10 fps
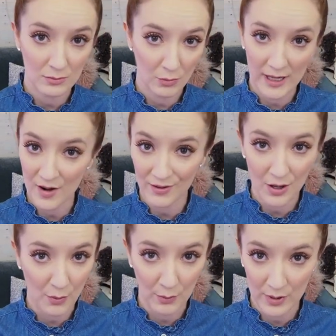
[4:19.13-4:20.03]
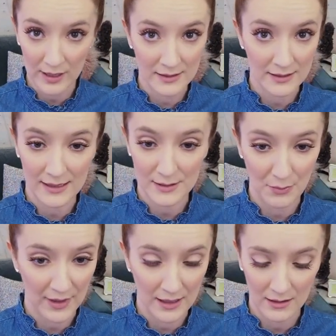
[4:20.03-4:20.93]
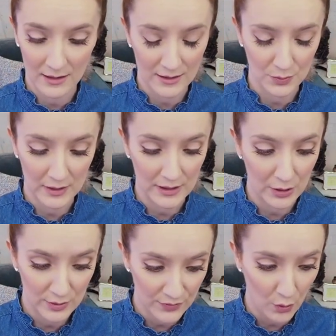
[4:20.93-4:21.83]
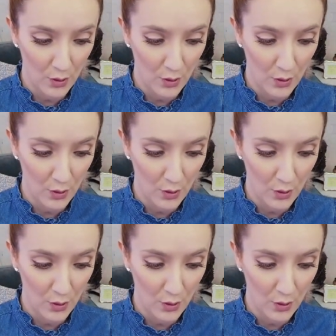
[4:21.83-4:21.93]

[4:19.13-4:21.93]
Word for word: We never know when we're going to say something that's really useful,